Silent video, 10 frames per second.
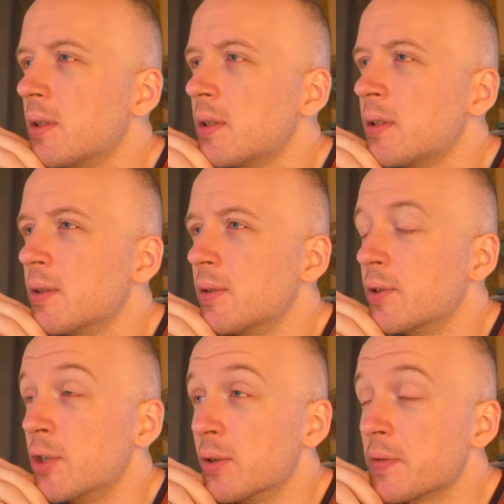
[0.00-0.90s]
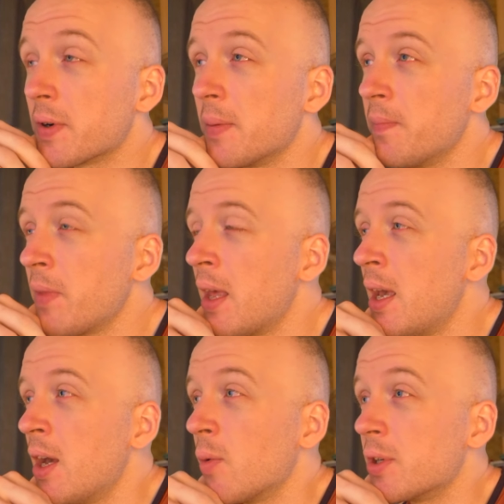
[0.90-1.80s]
to choose from,
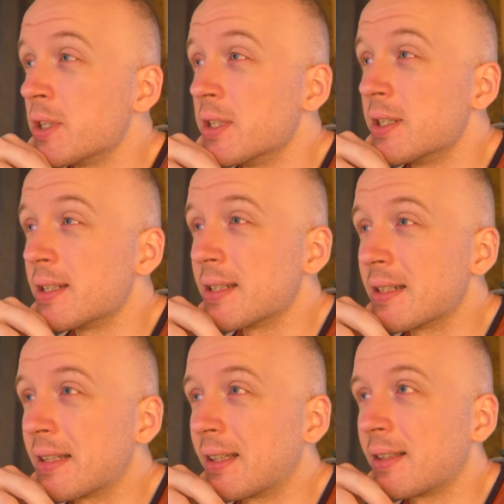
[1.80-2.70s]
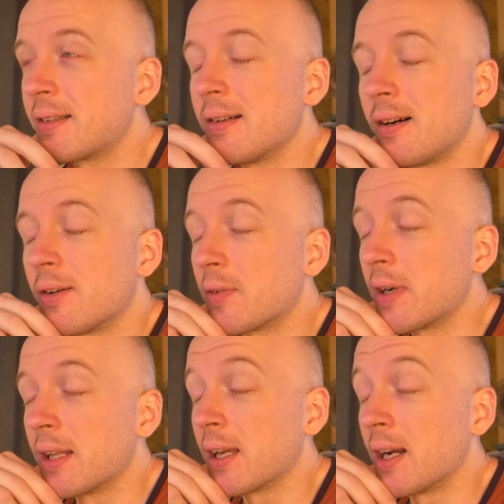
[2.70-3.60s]
which is
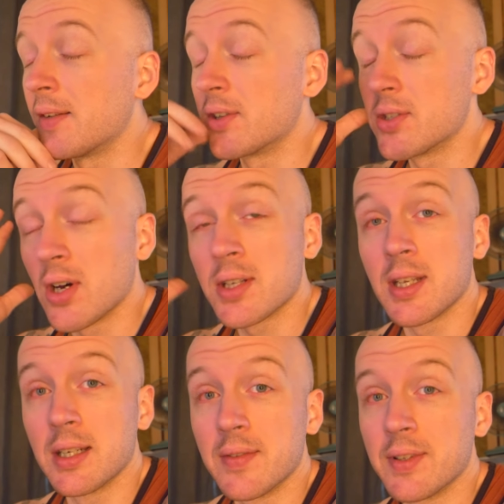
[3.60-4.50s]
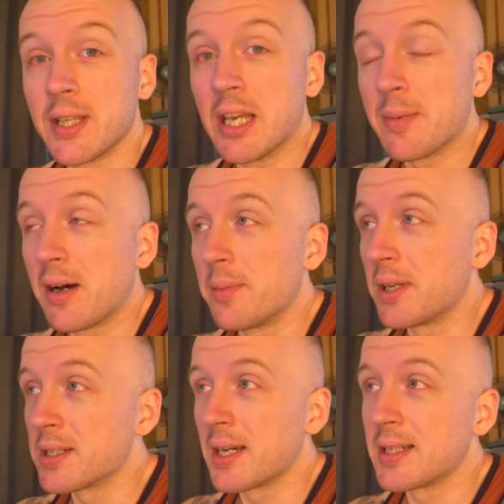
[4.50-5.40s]
already kind of exhausting to even think about
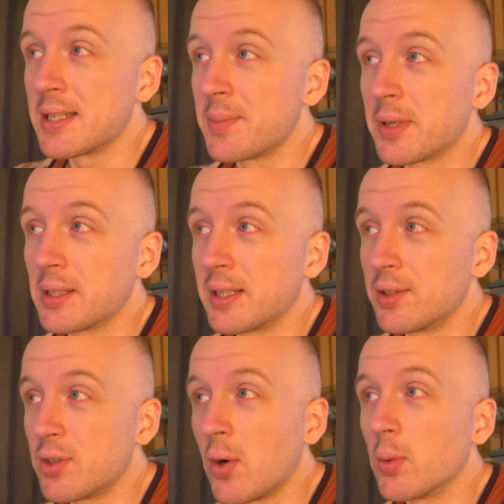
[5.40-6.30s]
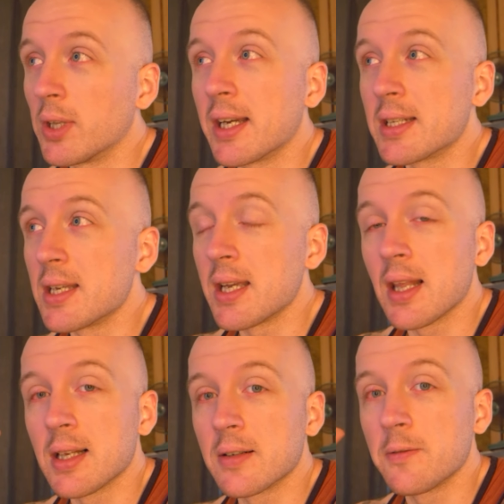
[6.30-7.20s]
because I typically don't like
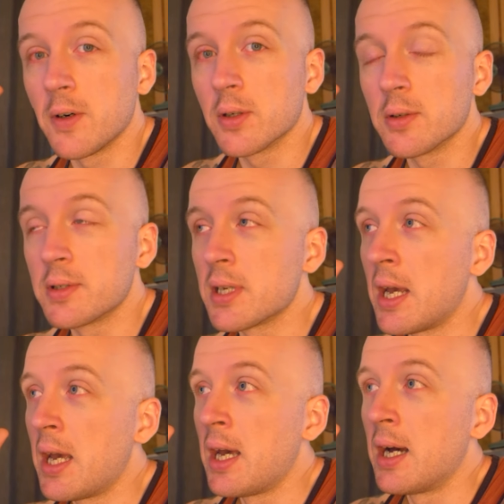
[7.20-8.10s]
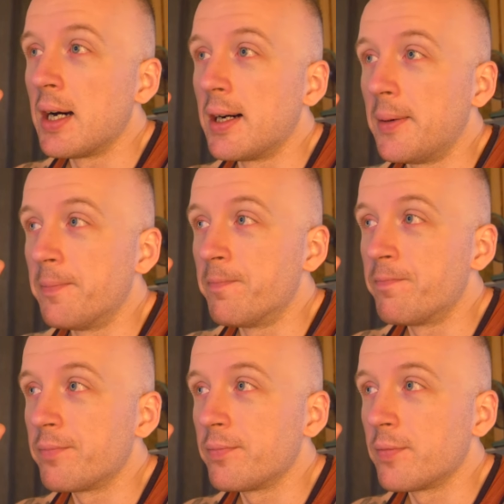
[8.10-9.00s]
taking a lot of photos
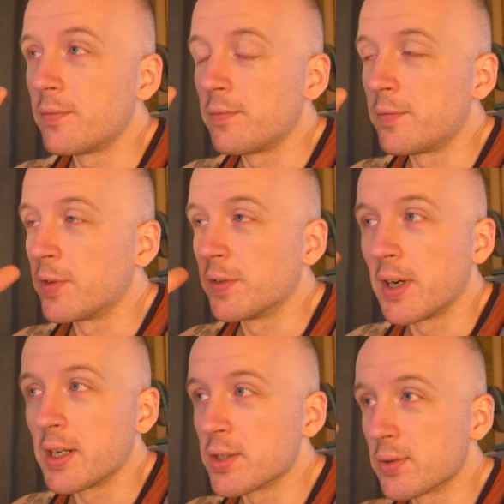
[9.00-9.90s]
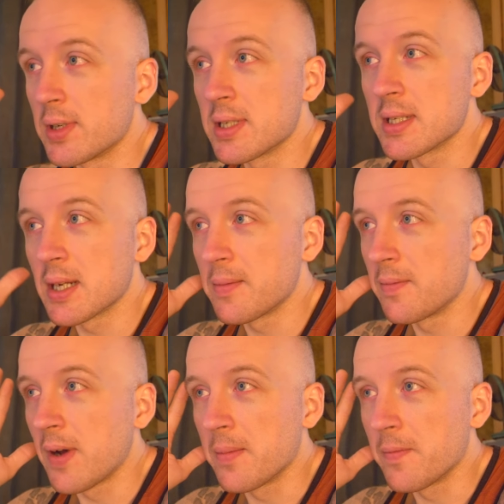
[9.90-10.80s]
for various reasons.
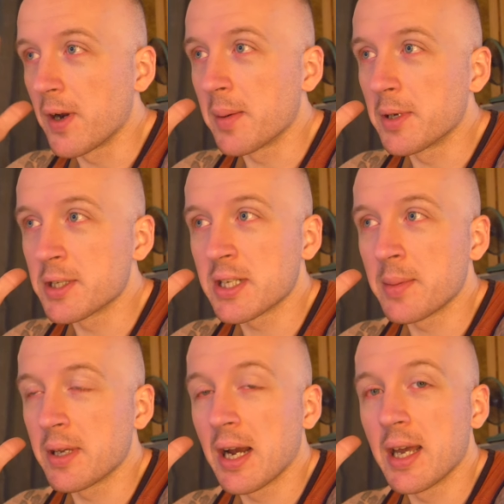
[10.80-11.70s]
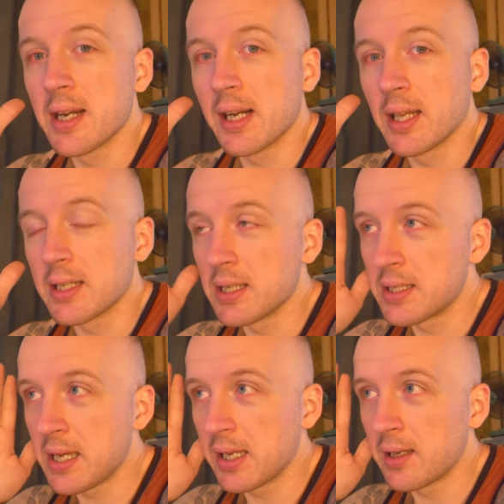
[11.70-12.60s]
I'm very much the type of guy that I like to
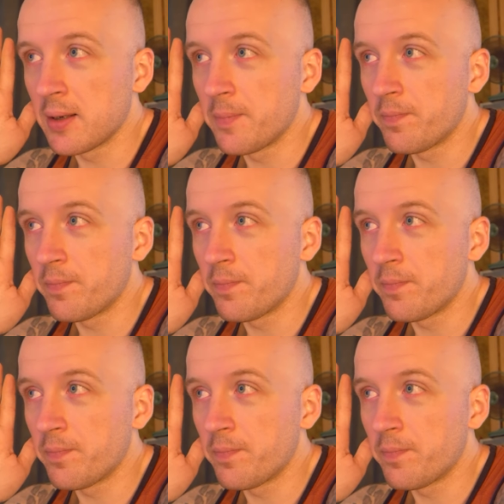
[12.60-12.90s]
take